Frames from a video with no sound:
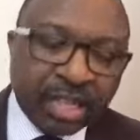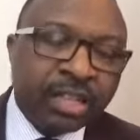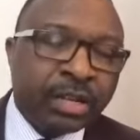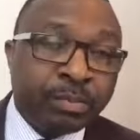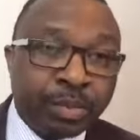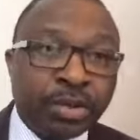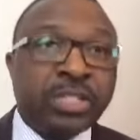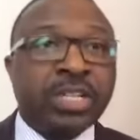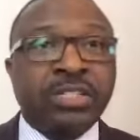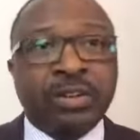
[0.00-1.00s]
The
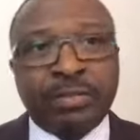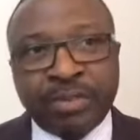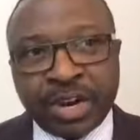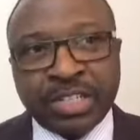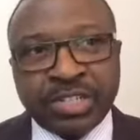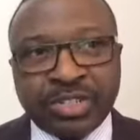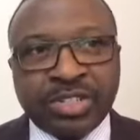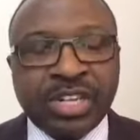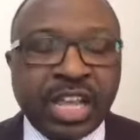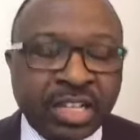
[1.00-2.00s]
process of
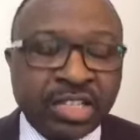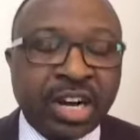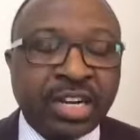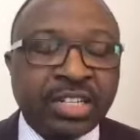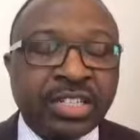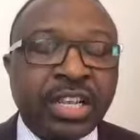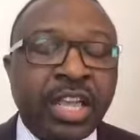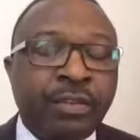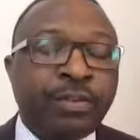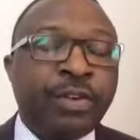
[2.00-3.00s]
registering a charity.
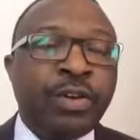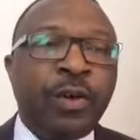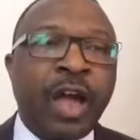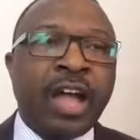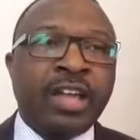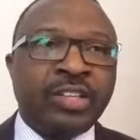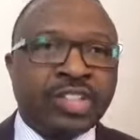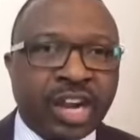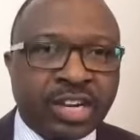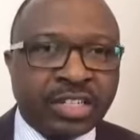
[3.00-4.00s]
If you are a
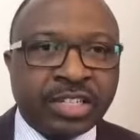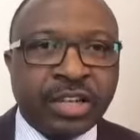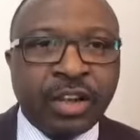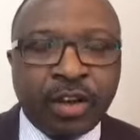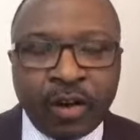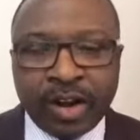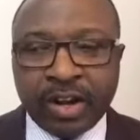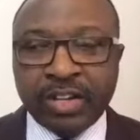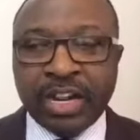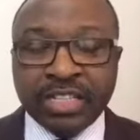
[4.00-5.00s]
charity or an
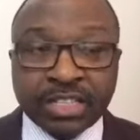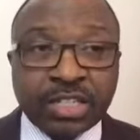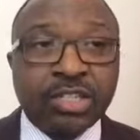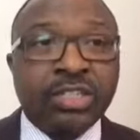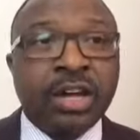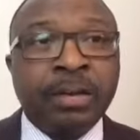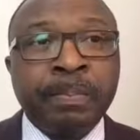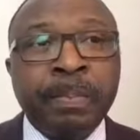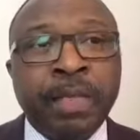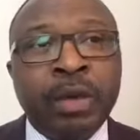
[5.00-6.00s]
organization that
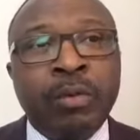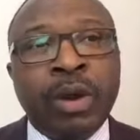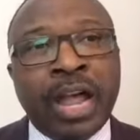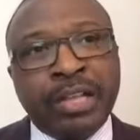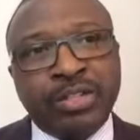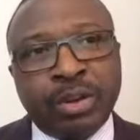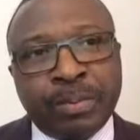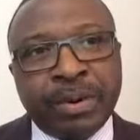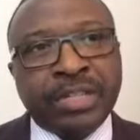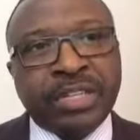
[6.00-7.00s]
would like to
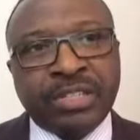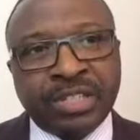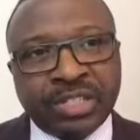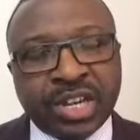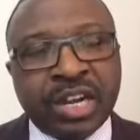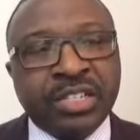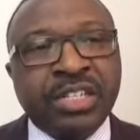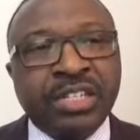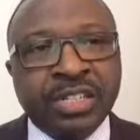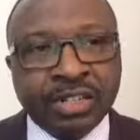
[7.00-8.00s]
operate as a charity
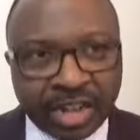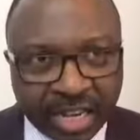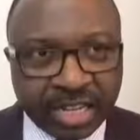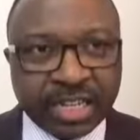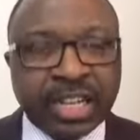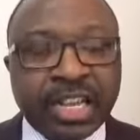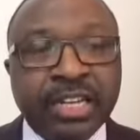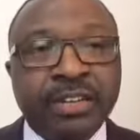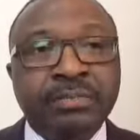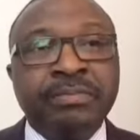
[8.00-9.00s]
in the United
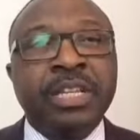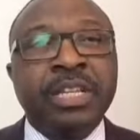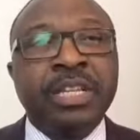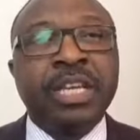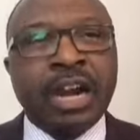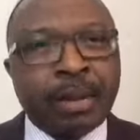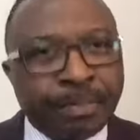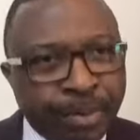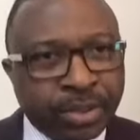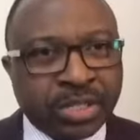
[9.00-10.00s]
Kingdom, there are
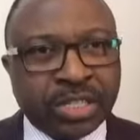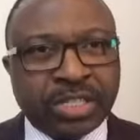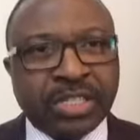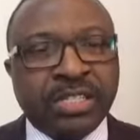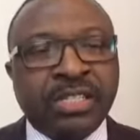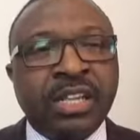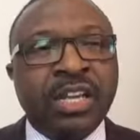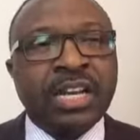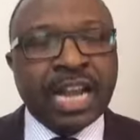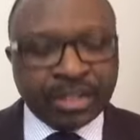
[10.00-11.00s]
processes
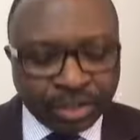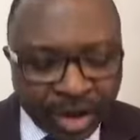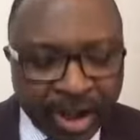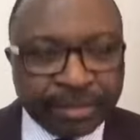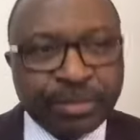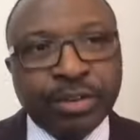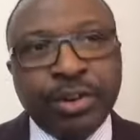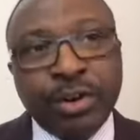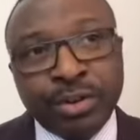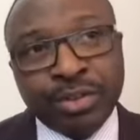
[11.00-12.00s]
that you have to
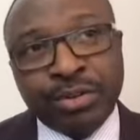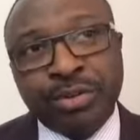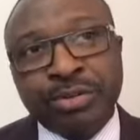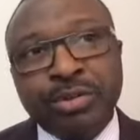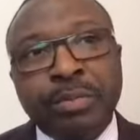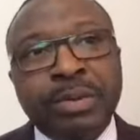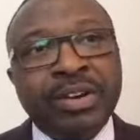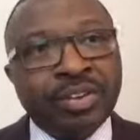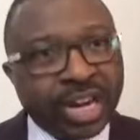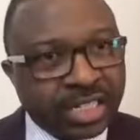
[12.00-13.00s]
go through to be
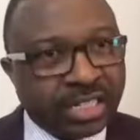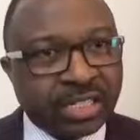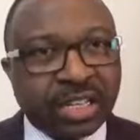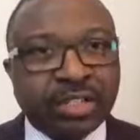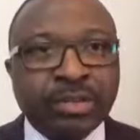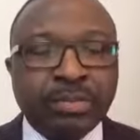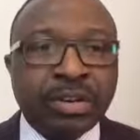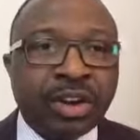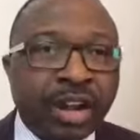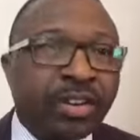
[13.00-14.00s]
registered, to be
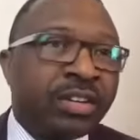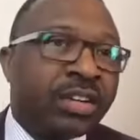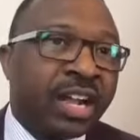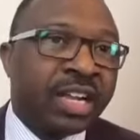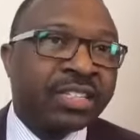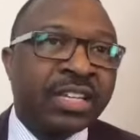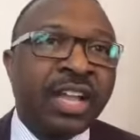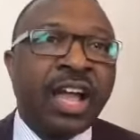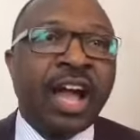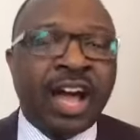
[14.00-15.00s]
recognized
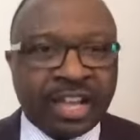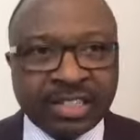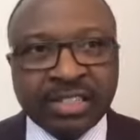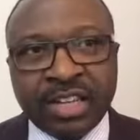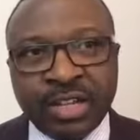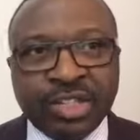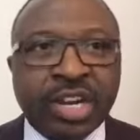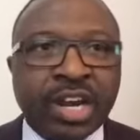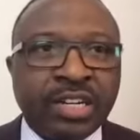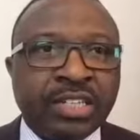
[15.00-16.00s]
as a
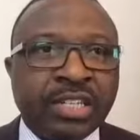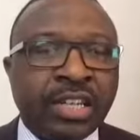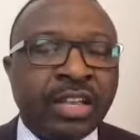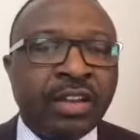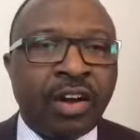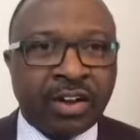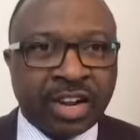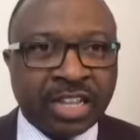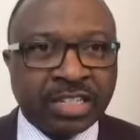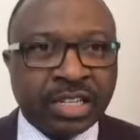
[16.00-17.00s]
charity
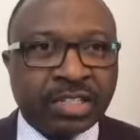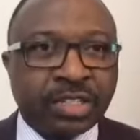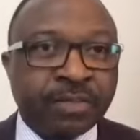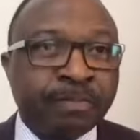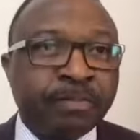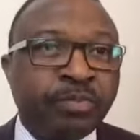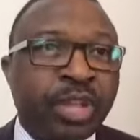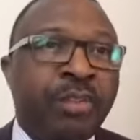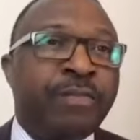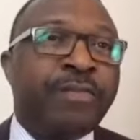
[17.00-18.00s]
organization.
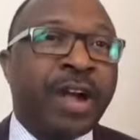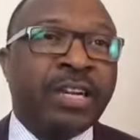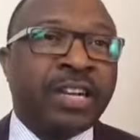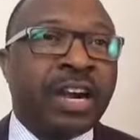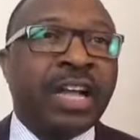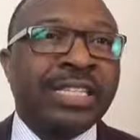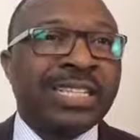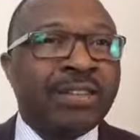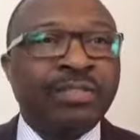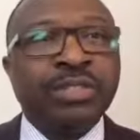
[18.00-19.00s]
In fact, there are
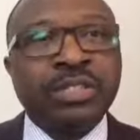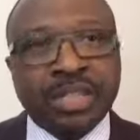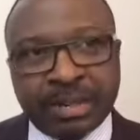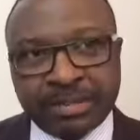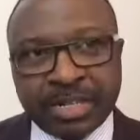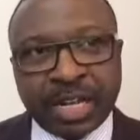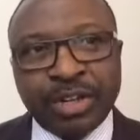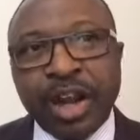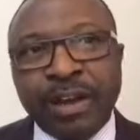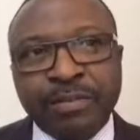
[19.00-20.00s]
7 steps that
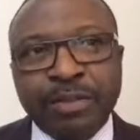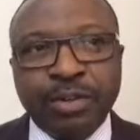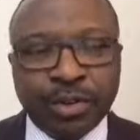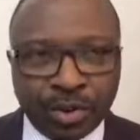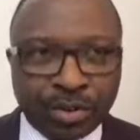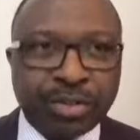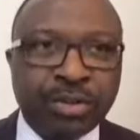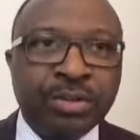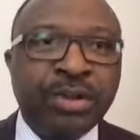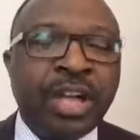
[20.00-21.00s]
you have to go
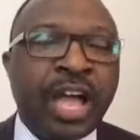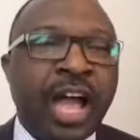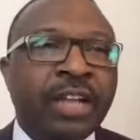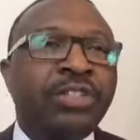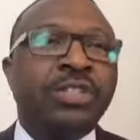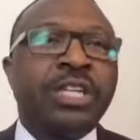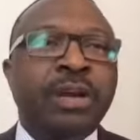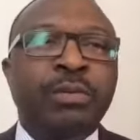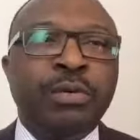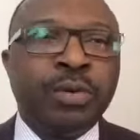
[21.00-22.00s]
through, and today
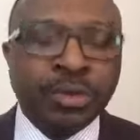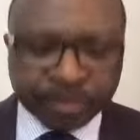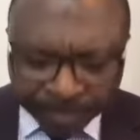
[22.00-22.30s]
we will